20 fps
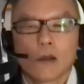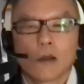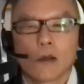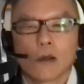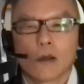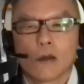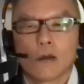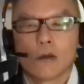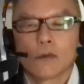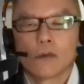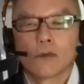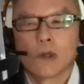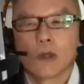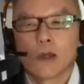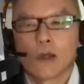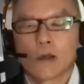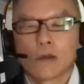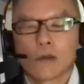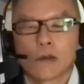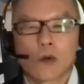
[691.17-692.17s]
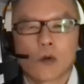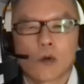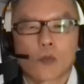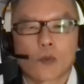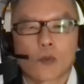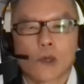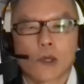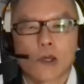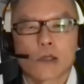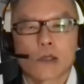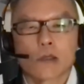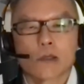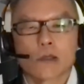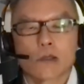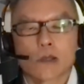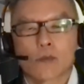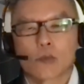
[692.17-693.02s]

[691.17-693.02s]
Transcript: of their operations,